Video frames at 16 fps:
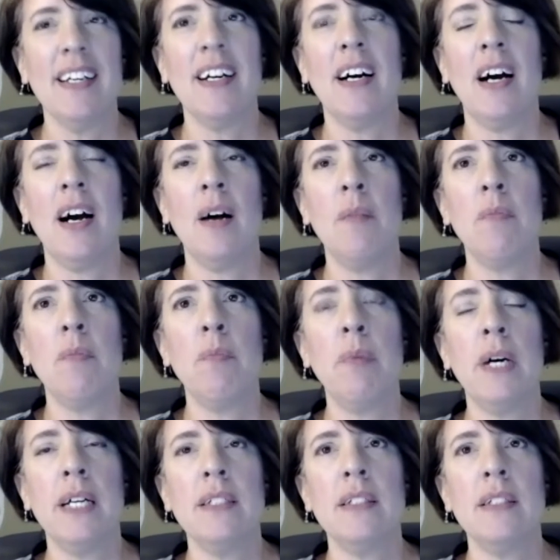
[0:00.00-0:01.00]

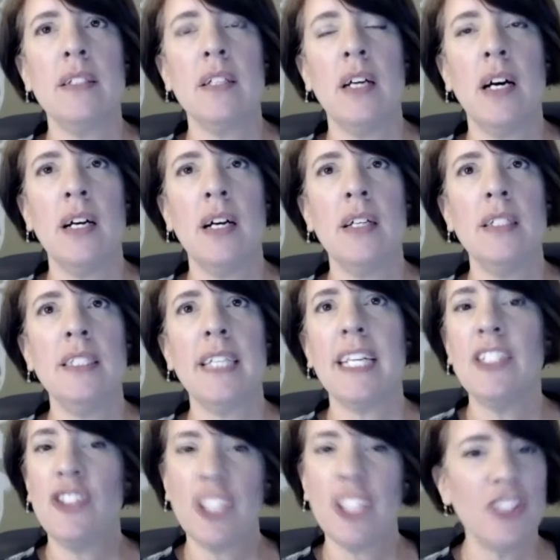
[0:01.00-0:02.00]
But
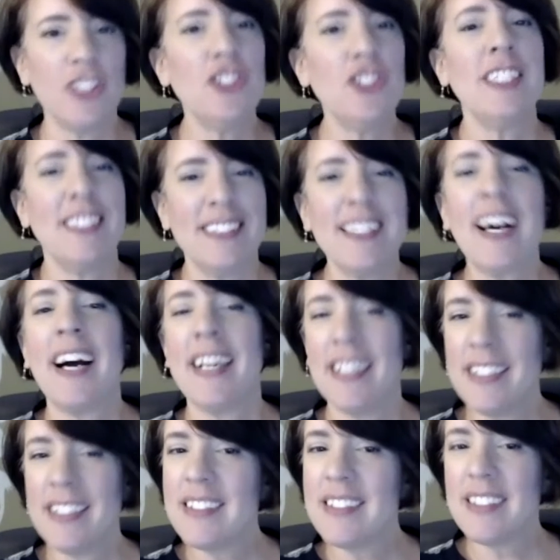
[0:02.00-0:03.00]
digestion and
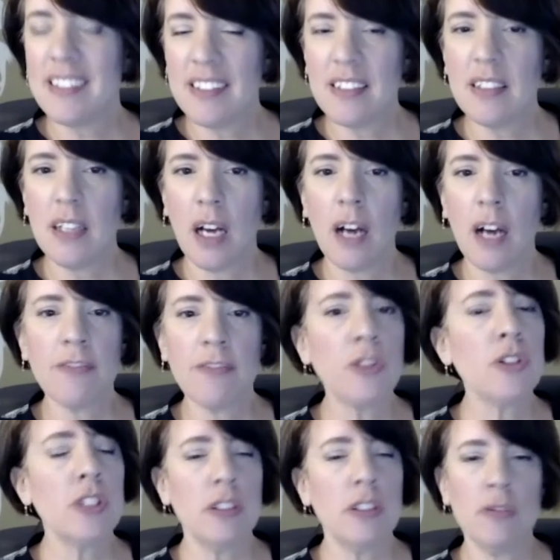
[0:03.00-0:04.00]
diet,
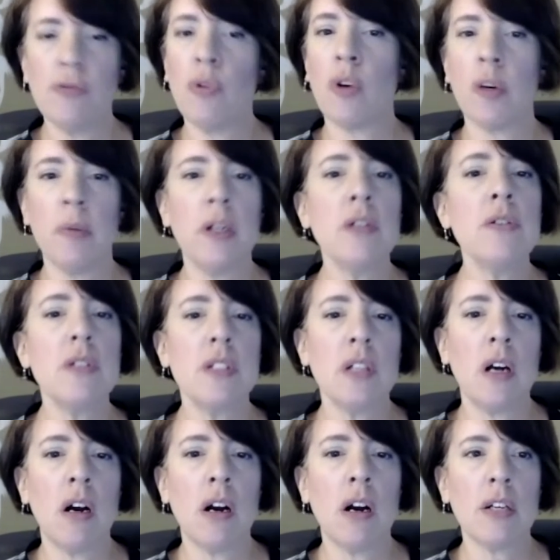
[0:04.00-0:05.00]
first and foremost,
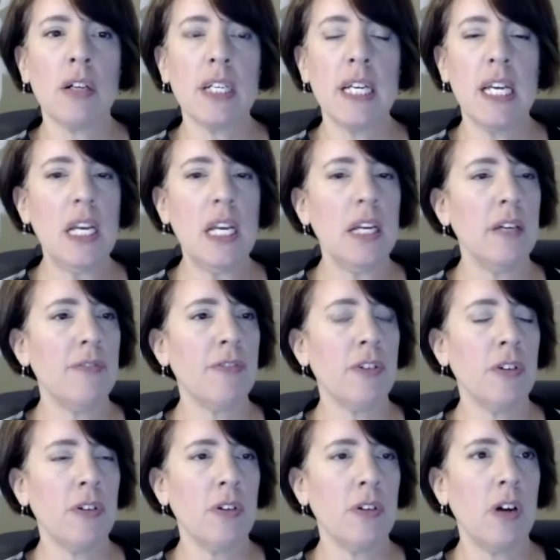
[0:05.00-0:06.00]
are key
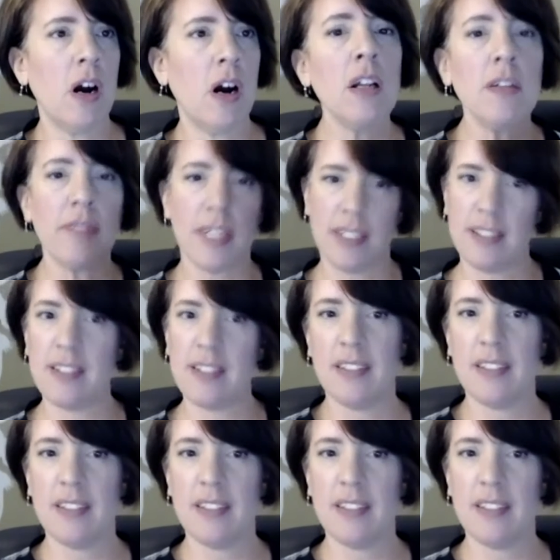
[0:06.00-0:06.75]
for all of us.